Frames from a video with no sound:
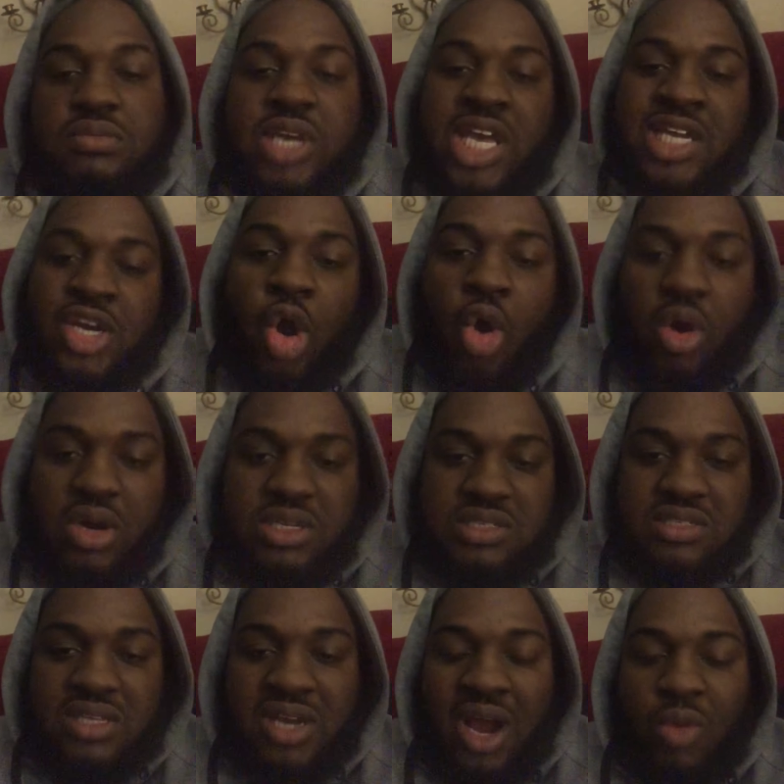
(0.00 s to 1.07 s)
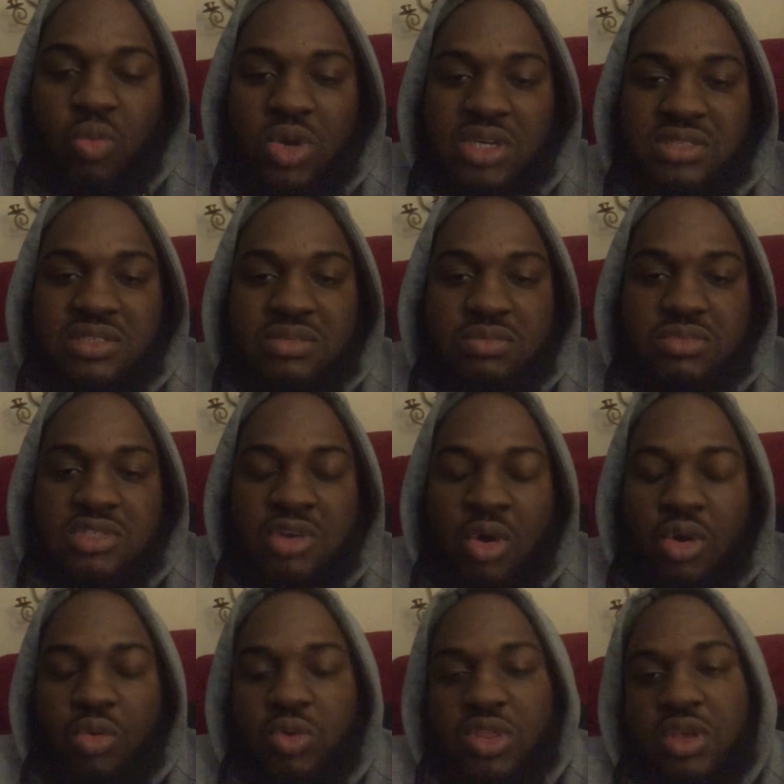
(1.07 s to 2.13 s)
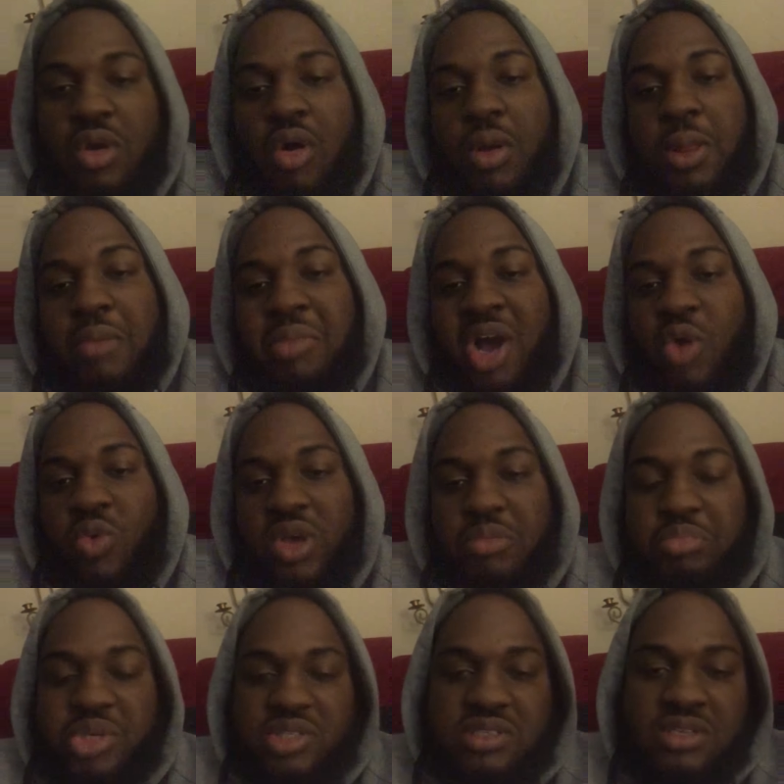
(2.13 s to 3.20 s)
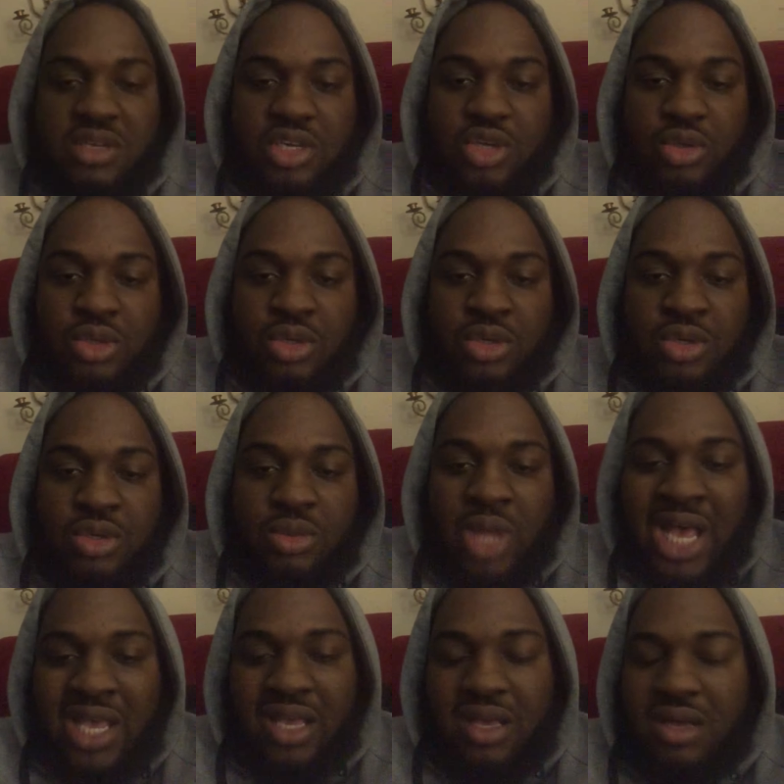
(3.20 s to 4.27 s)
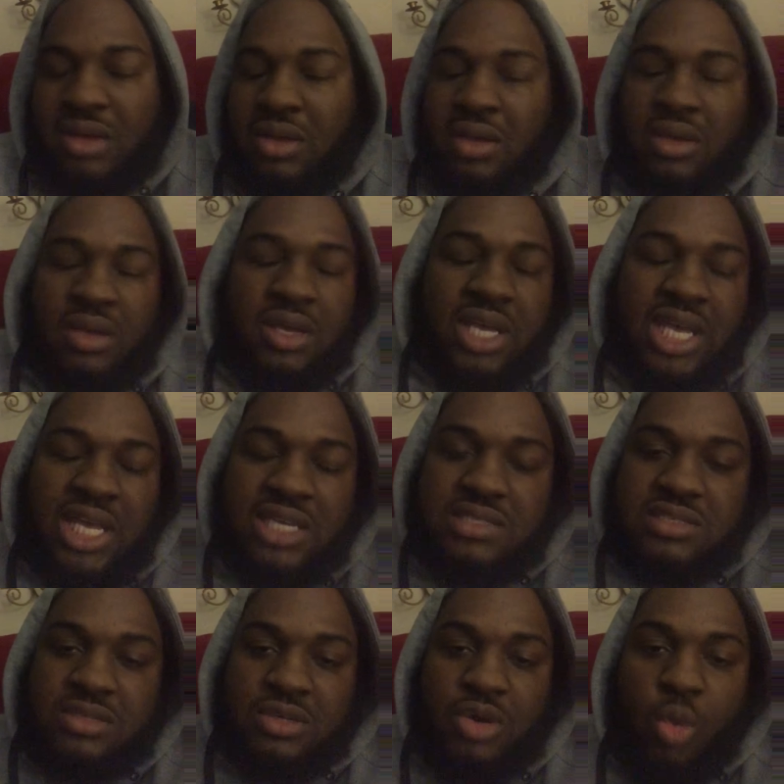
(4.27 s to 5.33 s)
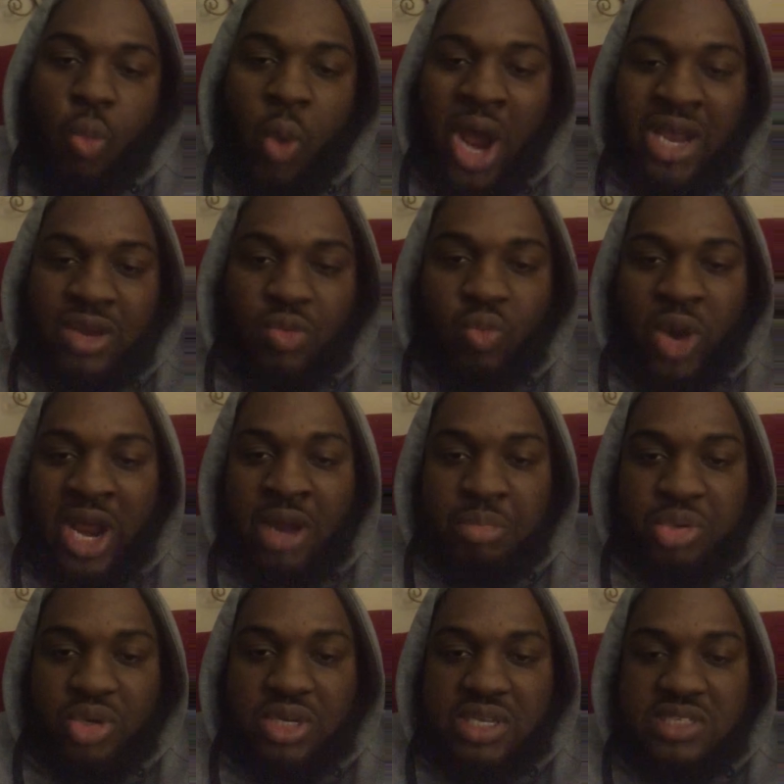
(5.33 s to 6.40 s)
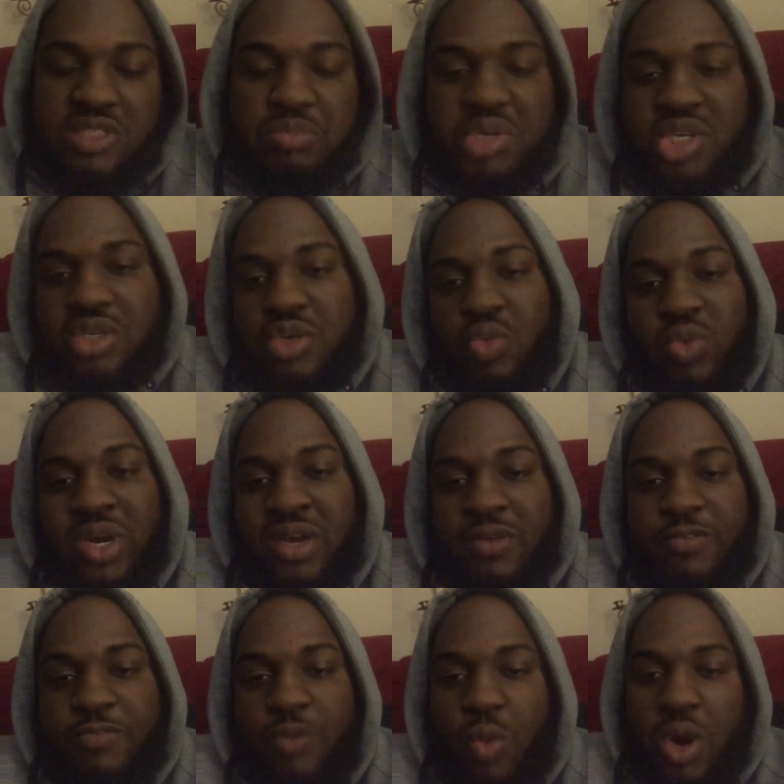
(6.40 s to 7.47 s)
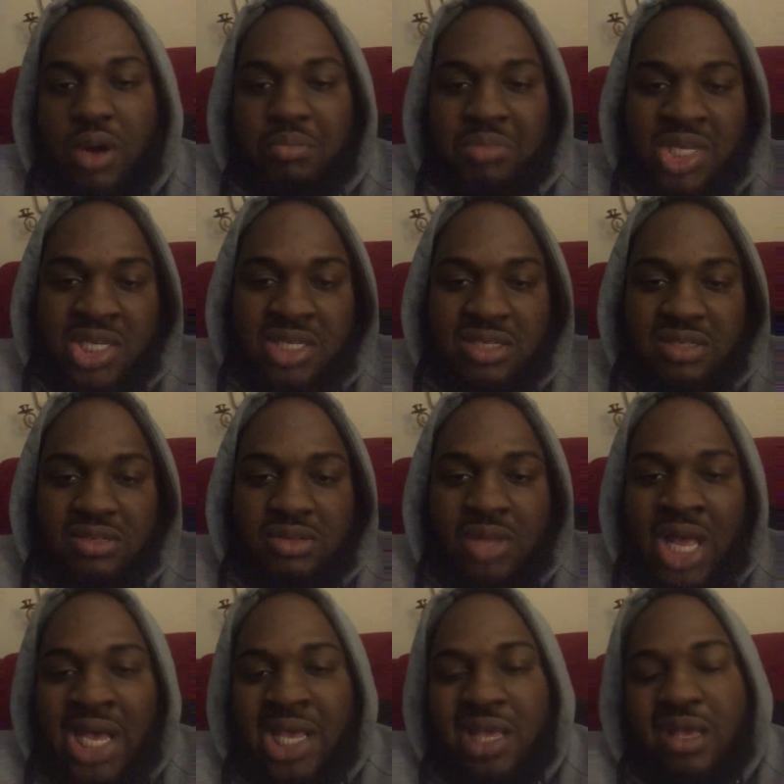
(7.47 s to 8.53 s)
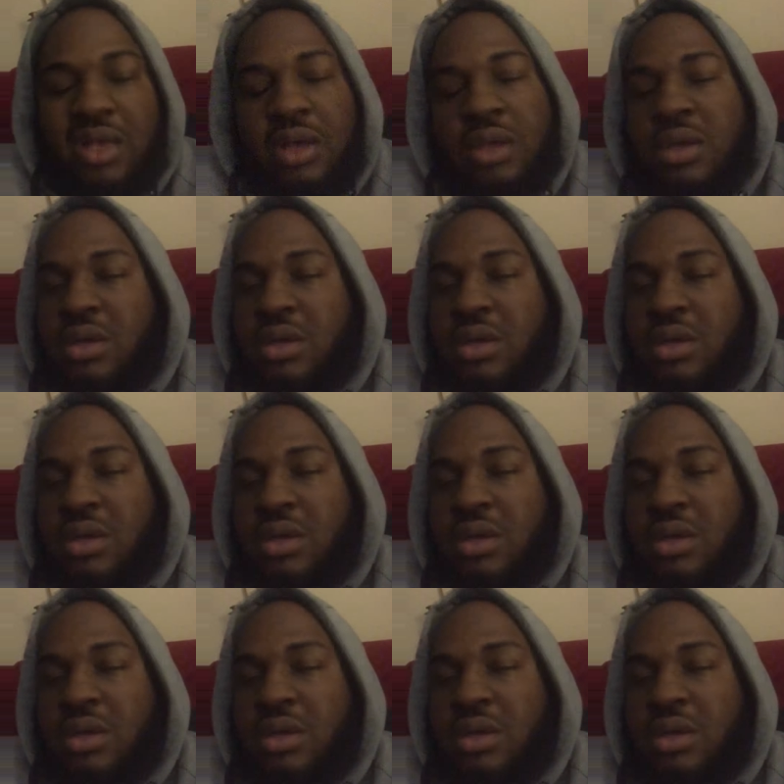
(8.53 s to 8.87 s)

An artist that I want to talk with y'all about in particular, like, he's a white rapper. He's been doing it for a minute. Like,